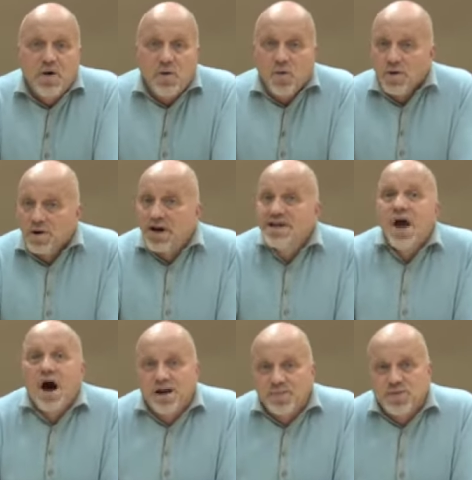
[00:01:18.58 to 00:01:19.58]
or a
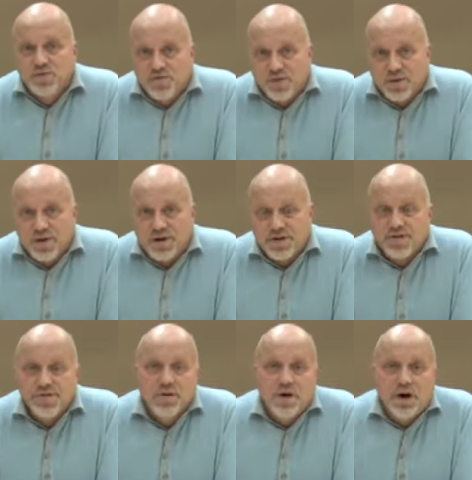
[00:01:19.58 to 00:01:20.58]
non-approval letter,
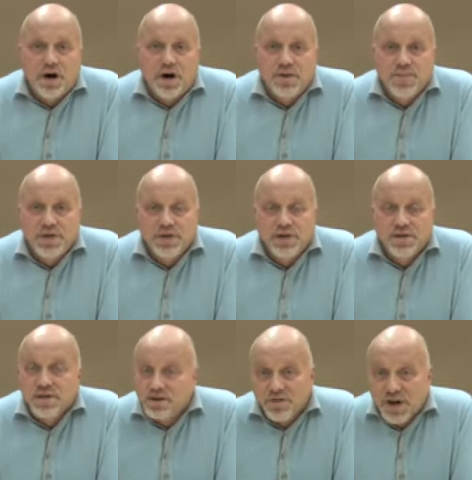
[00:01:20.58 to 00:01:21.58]
uh, meaning
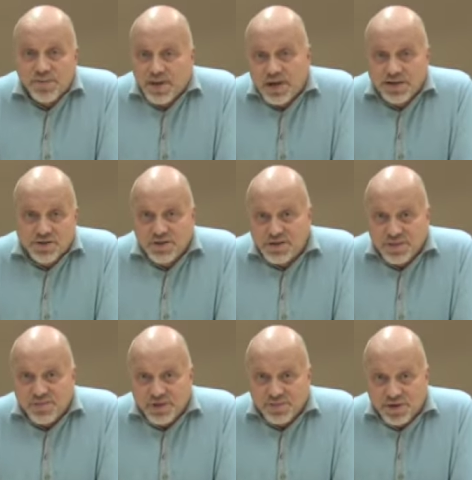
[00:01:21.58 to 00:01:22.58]
that your application
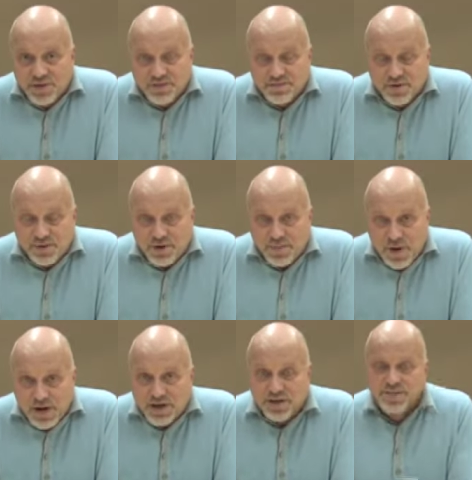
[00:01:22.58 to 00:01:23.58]
simply wasn't going to
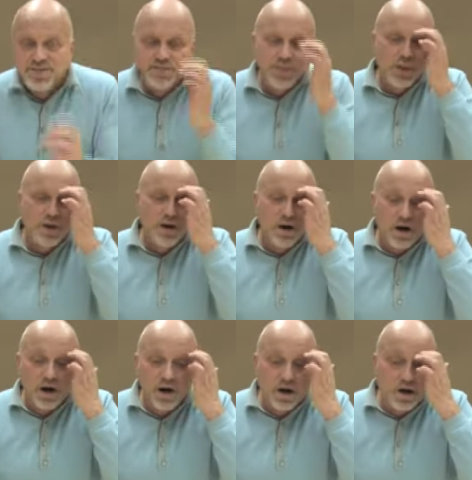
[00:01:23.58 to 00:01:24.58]
make it.
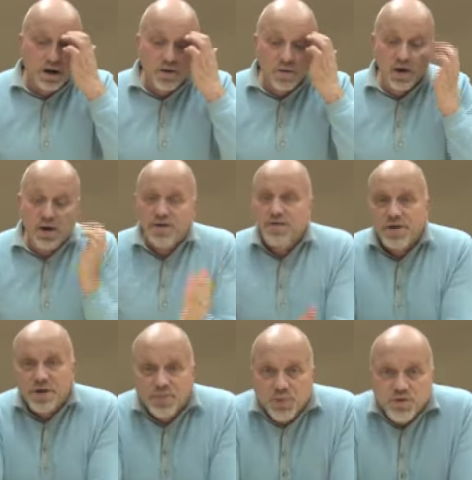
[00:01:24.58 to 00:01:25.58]
Uh, if
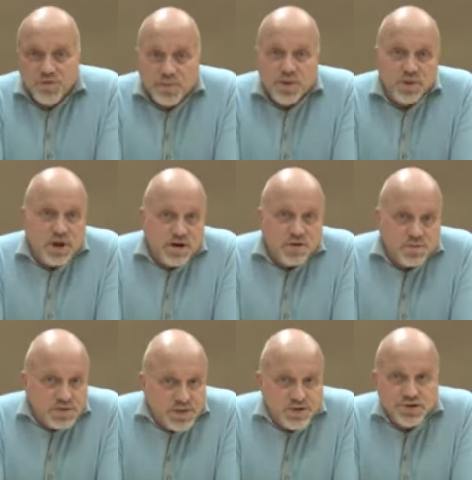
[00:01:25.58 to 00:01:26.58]
an approvable letter
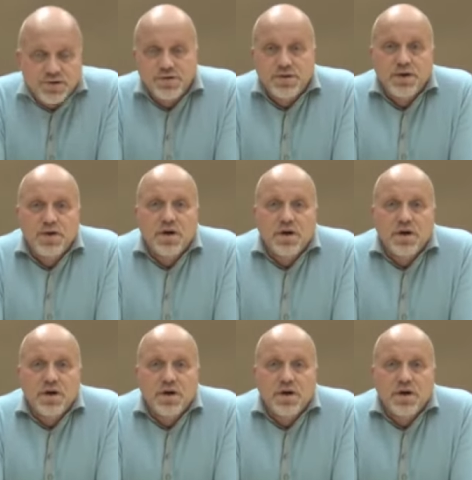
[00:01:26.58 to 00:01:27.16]
was issued,